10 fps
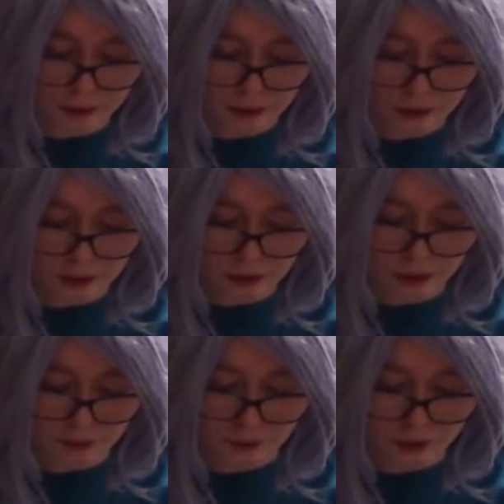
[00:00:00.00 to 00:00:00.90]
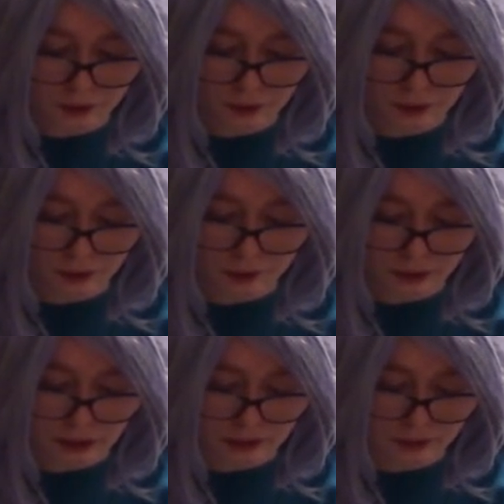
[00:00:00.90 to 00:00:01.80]
is working on your
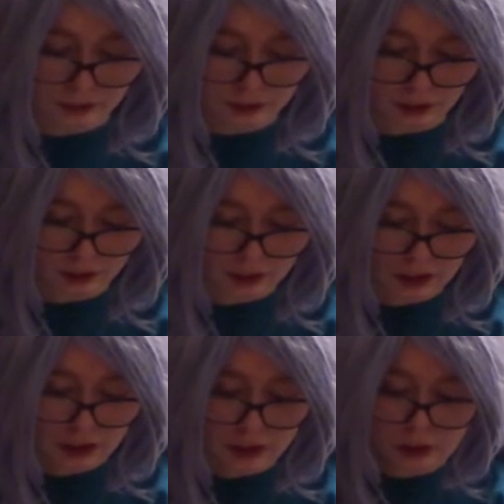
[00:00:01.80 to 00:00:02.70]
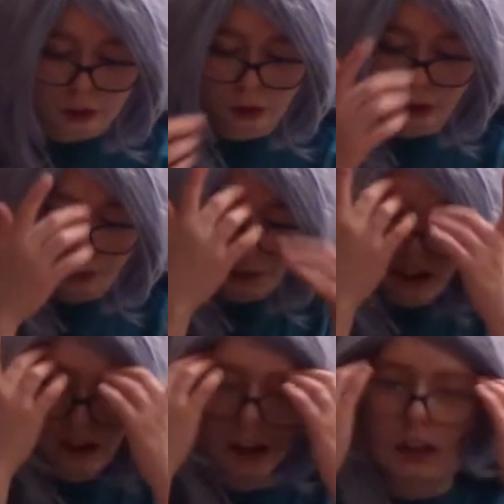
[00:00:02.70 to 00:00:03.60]
character? So
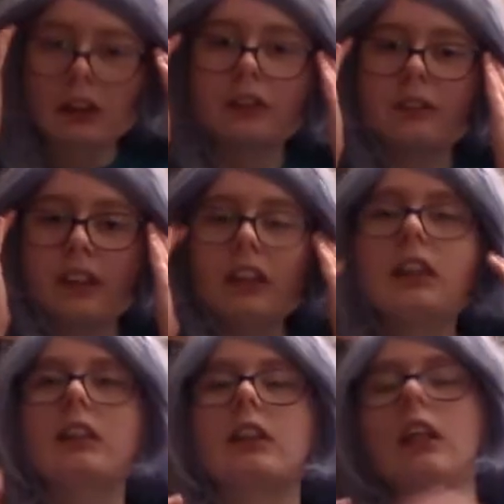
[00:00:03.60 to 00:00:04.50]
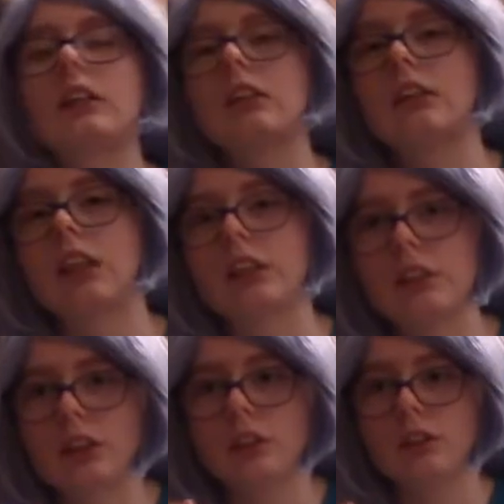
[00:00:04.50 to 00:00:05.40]
basically, if he is hunting down
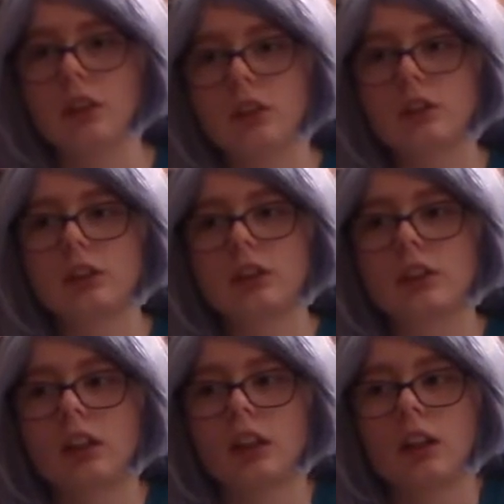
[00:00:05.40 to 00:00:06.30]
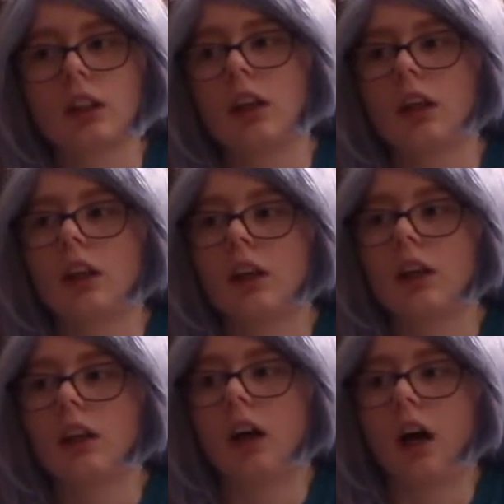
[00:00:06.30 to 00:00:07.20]
a ghost,
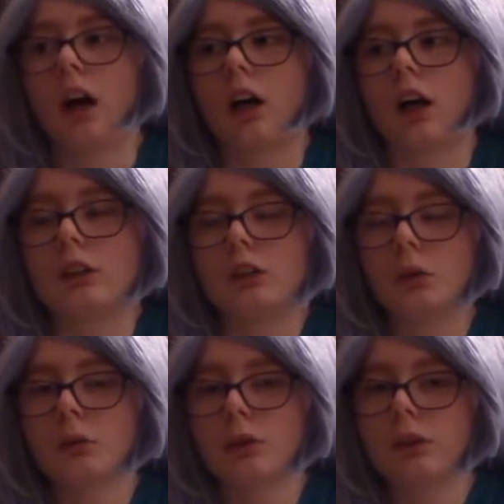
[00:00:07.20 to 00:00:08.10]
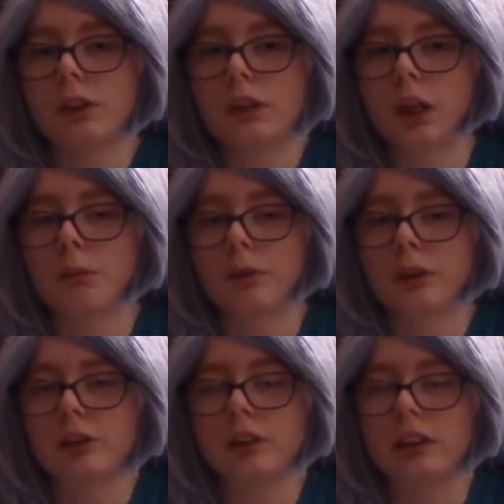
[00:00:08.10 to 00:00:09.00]
I don't know the time
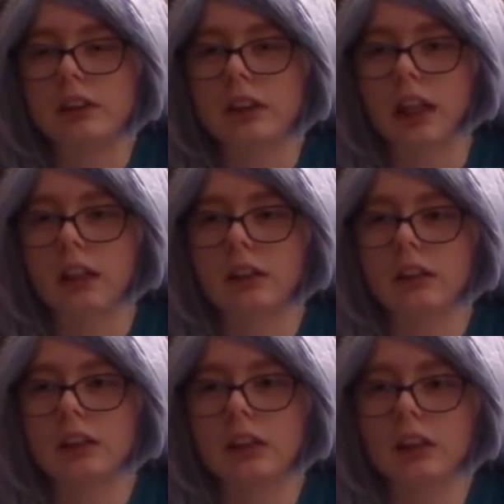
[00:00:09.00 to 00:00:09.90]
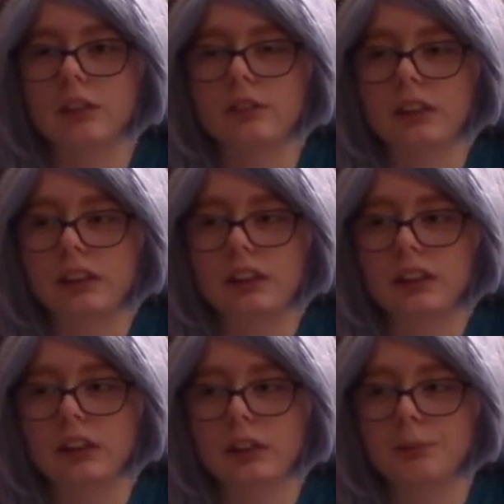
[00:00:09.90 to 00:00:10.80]
pressure exactly with
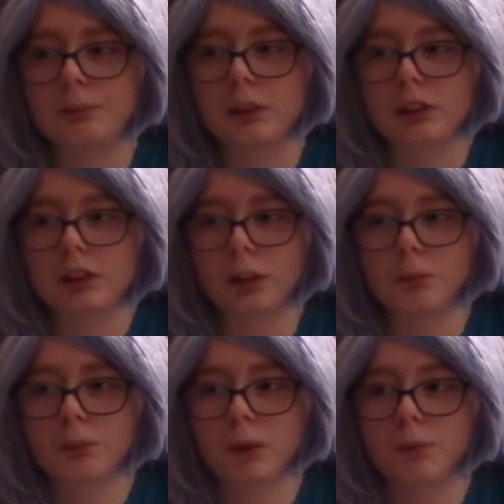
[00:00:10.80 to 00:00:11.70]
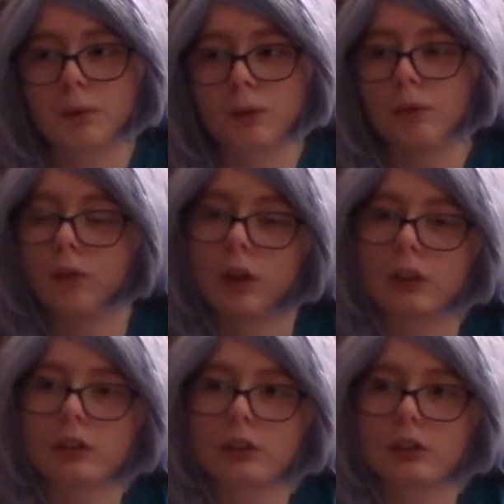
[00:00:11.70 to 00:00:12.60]
this, but some people
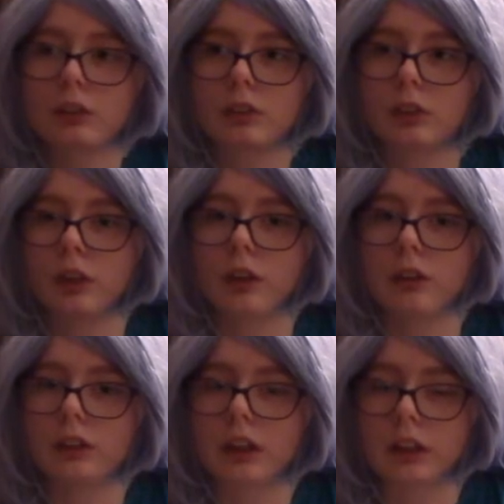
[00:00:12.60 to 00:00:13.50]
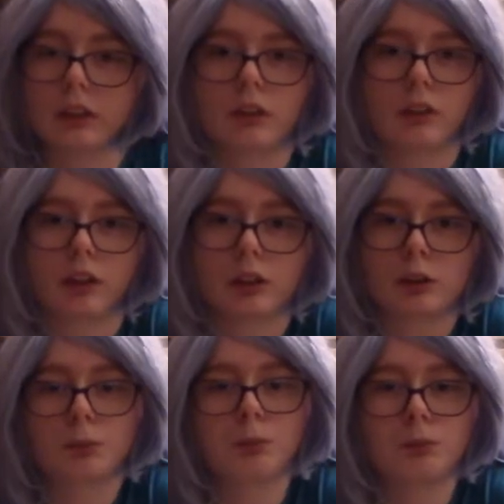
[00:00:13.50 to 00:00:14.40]
want the ghost out of their
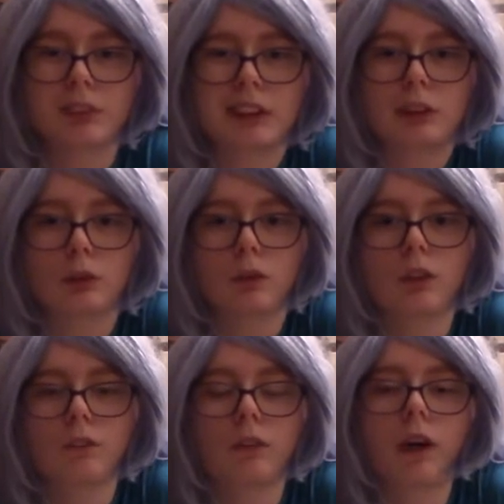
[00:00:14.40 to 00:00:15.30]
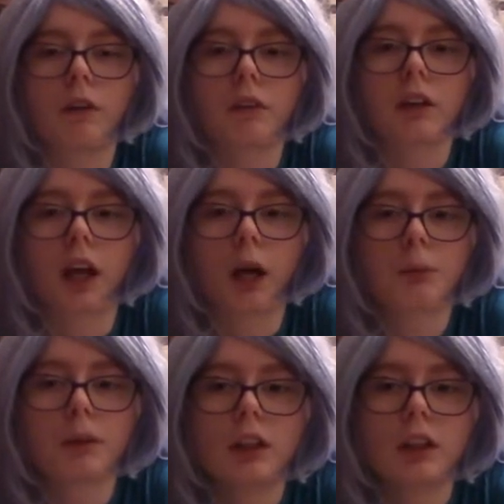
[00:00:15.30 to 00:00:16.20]
house within 24-hour gap.
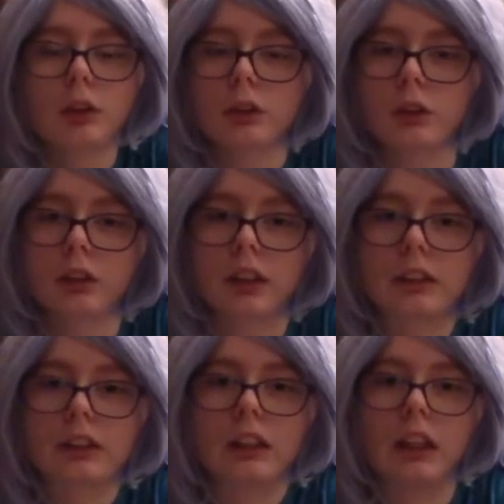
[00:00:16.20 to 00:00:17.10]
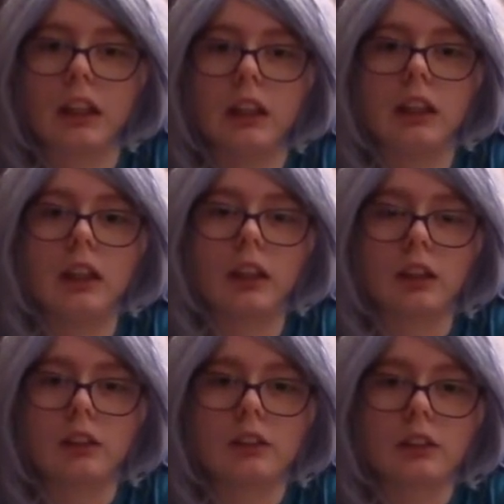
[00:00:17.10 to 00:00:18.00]
So let's say
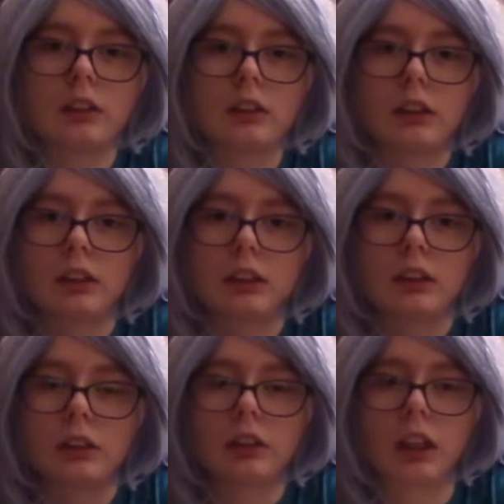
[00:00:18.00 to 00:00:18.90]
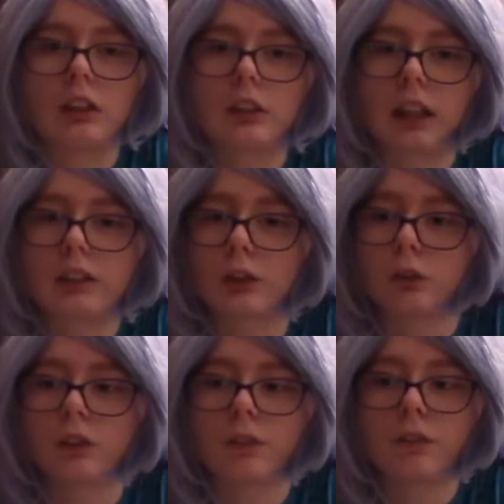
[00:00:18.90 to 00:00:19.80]
Shadow has a
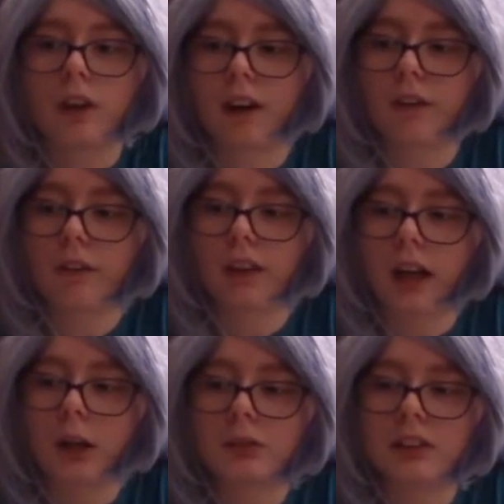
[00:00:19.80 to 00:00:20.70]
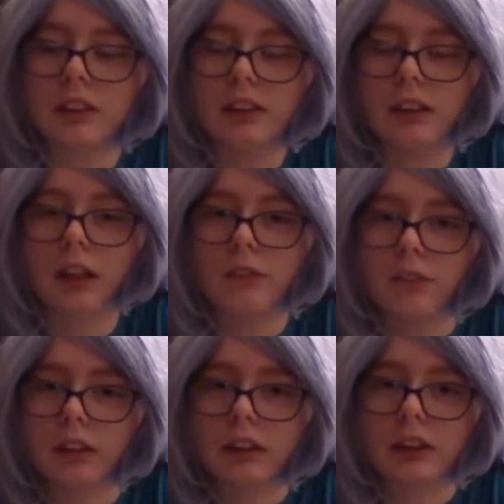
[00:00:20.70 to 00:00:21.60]
24-hour gap to get
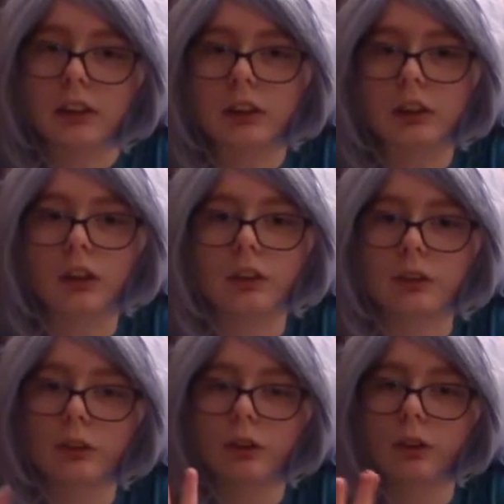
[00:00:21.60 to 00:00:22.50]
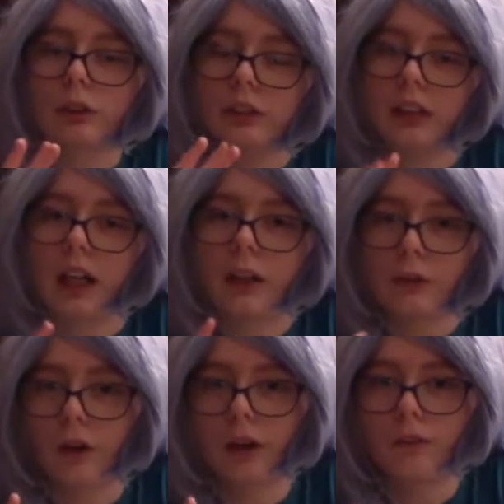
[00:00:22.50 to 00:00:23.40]
rid of this ghost. So that
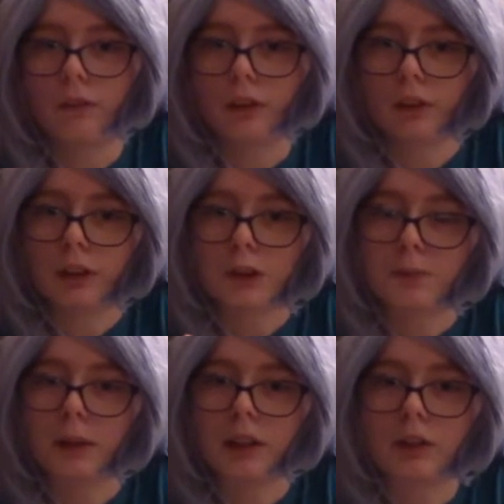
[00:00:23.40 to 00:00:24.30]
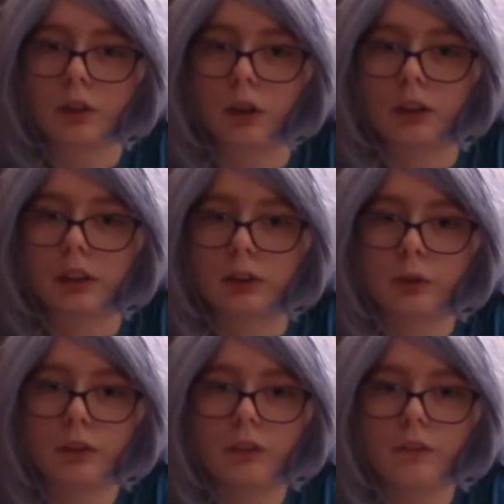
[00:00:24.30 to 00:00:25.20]
novel is based on the
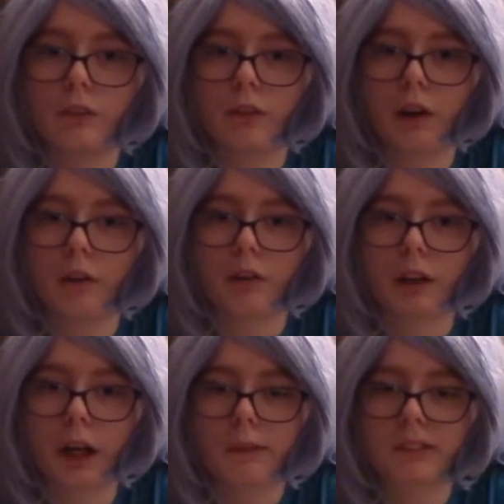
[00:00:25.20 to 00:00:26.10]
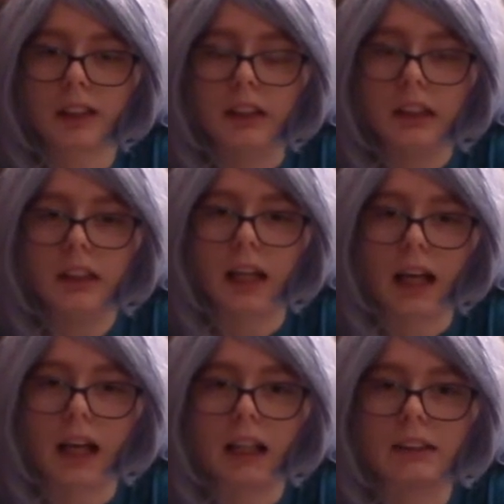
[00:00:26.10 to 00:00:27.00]
24-hour gap that he
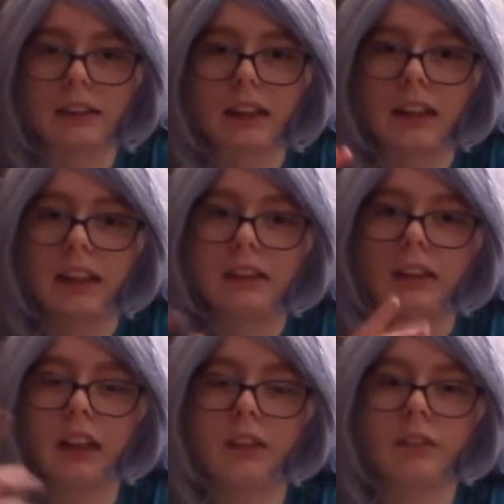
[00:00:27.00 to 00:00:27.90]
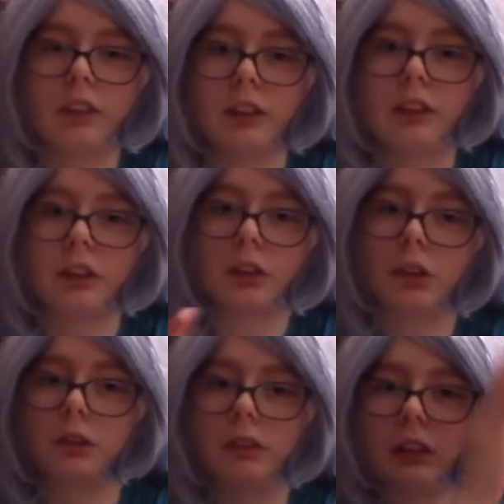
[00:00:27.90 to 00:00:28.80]
has to get rid of this
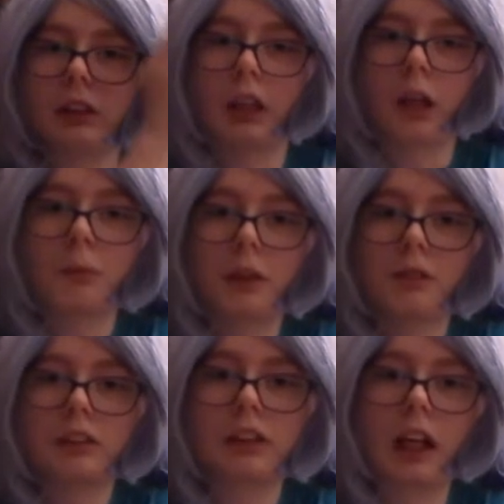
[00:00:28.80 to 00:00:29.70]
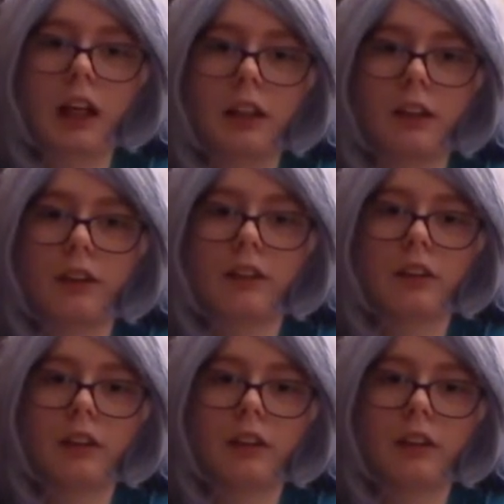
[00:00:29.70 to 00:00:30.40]
ghost from the time he was hired,